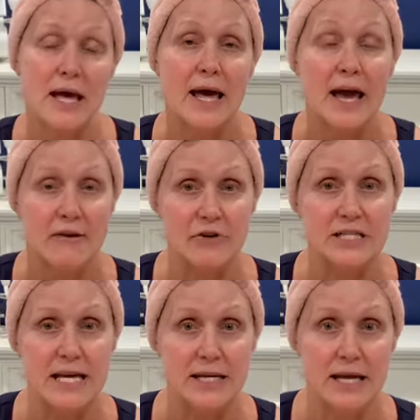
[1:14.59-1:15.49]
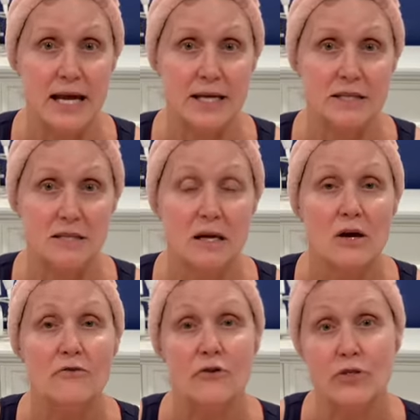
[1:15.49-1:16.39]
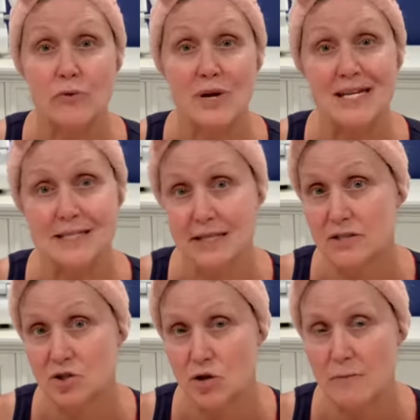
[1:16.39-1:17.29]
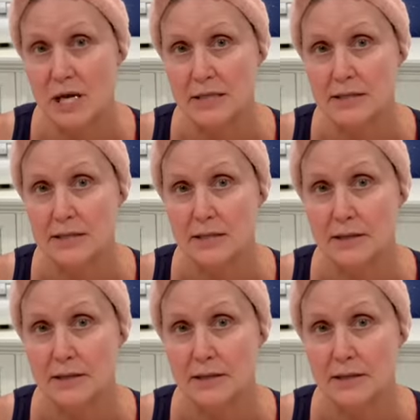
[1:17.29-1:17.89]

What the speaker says: every 10 days for 3 to 6 treatments.